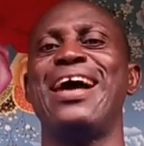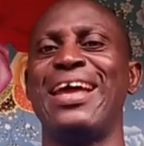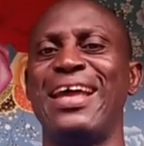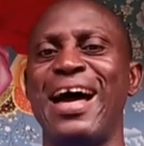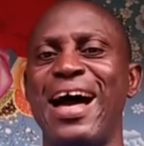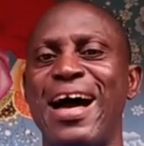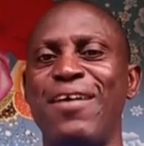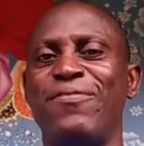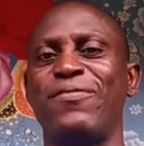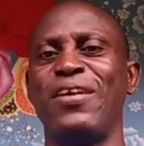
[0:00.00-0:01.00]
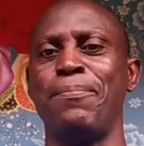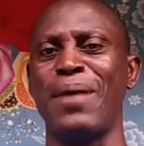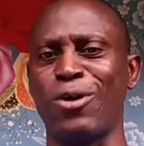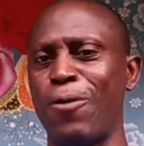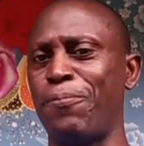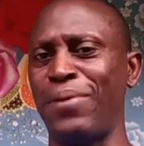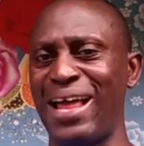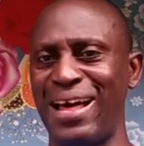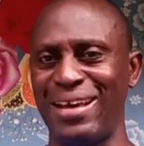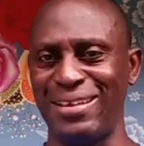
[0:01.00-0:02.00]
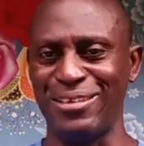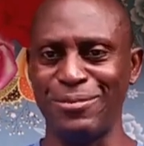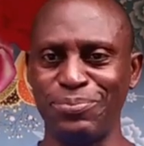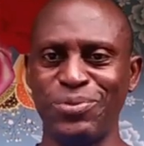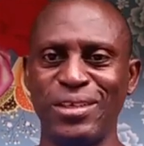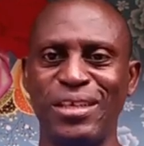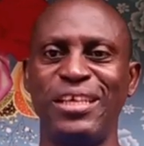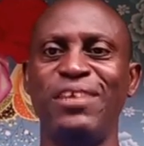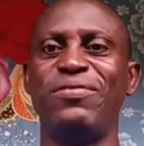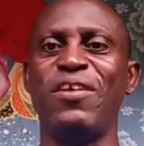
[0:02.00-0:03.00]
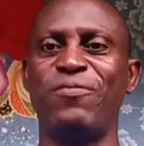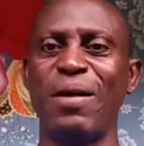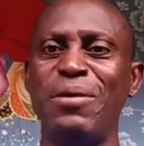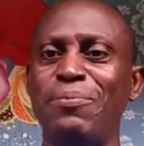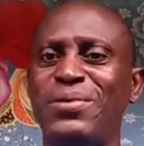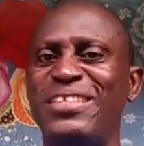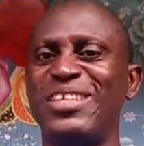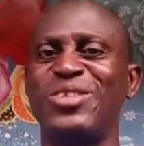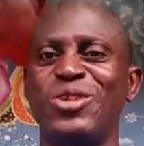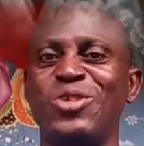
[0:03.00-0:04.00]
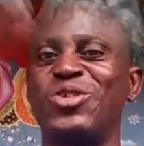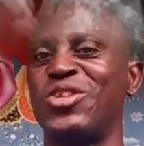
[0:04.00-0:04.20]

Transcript: and have a backup plan if the farming business doesn't